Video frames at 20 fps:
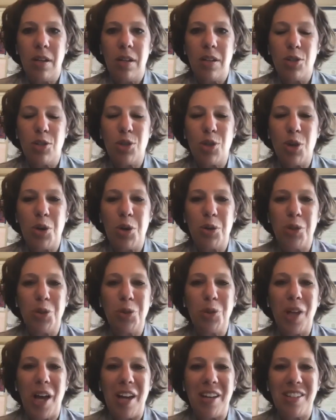So
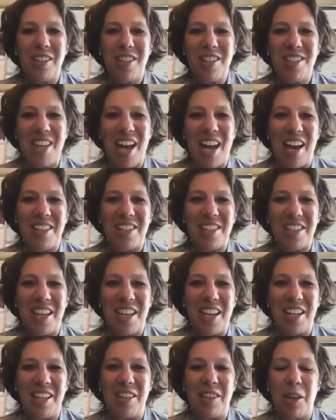Yolanda's
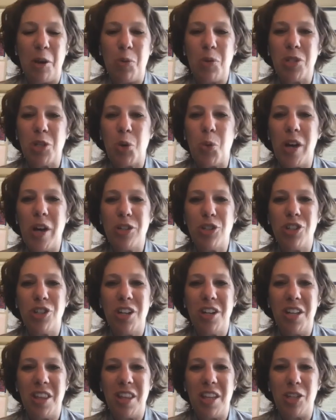asking, there was a question
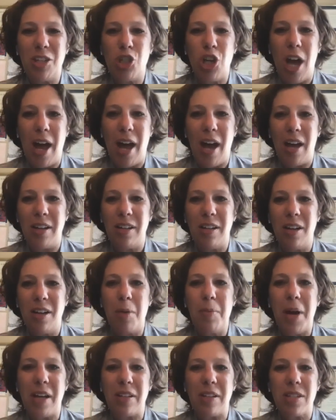in the chat
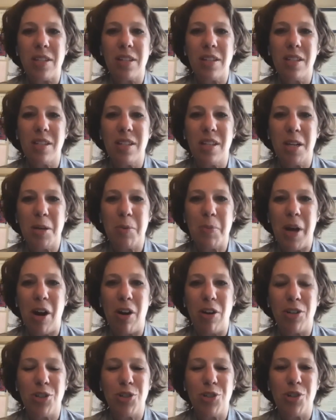about soliciting
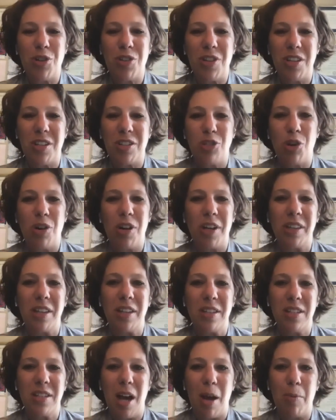parents dur during
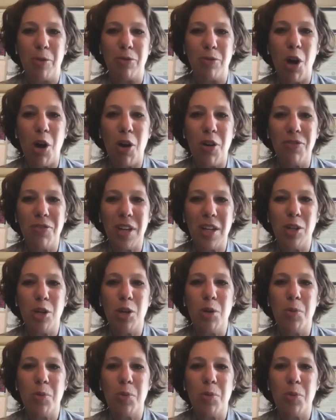this time of COVID who